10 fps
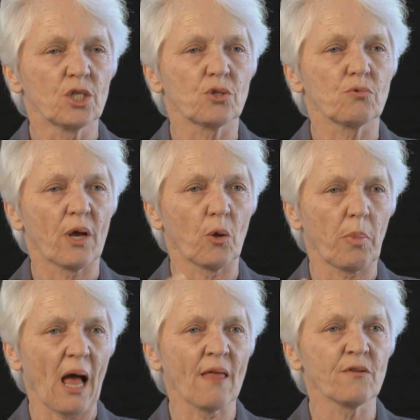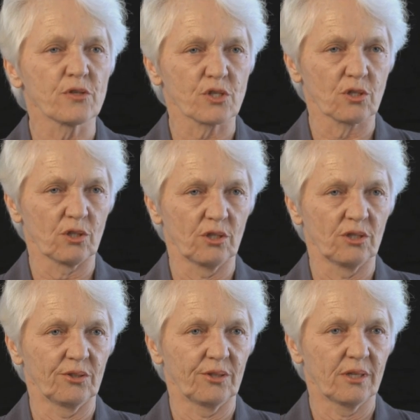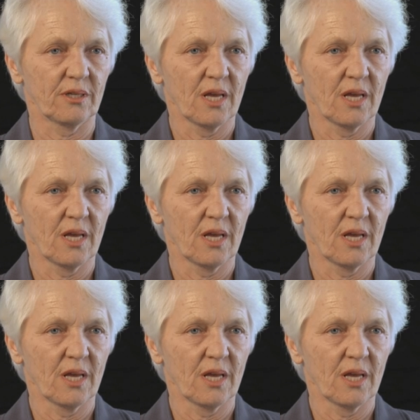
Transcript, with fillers: to help others learn